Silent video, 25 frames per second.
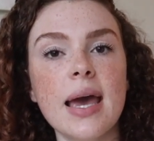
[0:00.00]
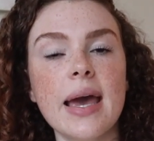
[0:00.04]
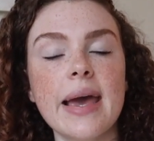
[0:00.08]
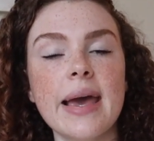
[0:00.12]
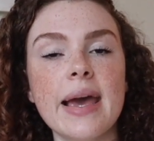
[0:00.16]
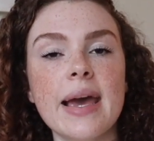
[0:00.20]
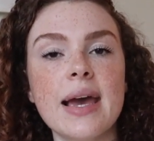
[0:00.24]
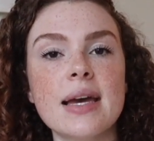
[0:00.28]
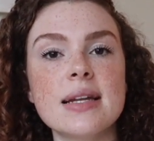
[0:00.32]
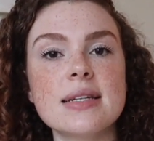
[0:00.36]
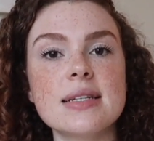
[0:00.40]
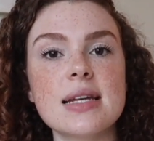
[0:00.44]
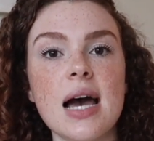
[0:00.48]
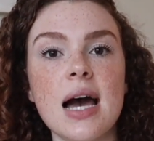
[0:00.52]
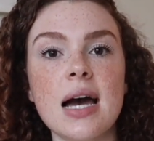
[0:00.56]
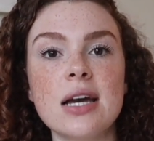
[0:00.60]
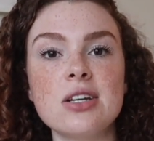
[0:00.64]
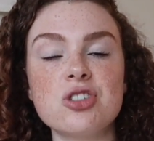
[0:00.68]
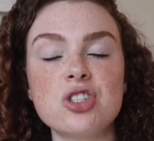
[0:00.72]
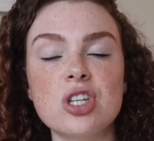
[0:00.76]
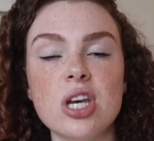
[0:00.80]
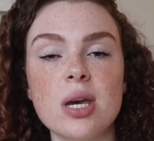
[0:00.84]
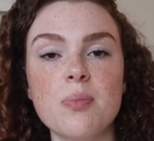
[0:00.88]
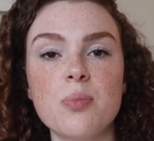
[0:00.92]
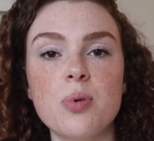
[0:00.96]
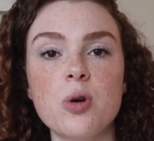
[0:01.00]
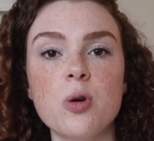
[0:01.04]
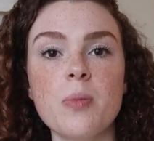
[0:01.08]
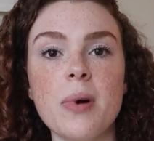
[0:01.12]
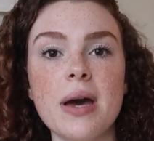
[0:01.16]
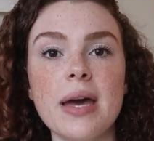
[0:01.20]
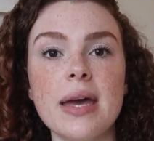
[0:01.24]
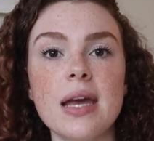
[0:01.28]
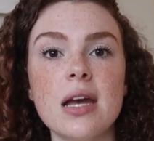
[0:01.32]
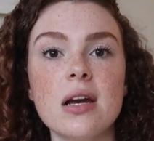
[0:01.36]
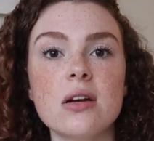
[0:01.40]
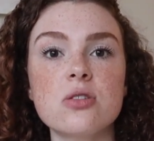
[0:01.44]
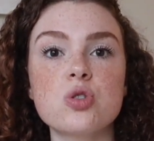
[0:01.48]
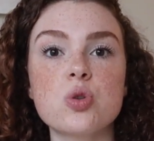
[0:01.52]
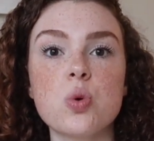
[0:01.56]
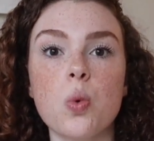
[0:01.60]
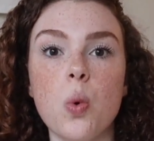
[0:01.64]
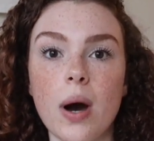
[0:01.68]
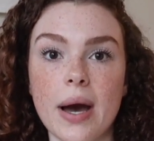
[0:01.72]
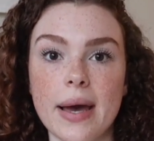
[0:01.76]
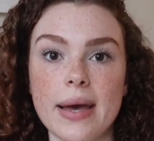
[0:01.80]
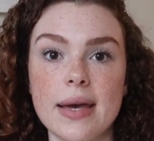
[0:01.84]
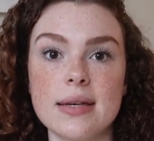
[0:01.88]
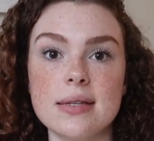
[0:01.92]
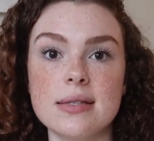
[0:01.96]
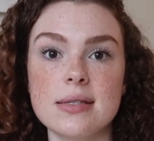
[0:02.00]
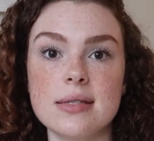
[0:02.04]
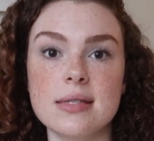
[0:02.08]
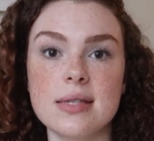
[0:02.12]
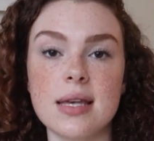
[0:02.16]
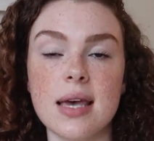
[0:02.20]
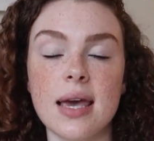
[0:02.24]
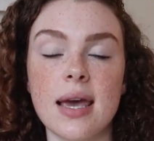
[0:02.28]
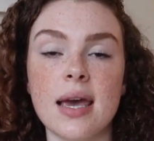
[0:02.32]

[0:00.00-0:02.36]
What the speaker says: and I shampoo my hair twice.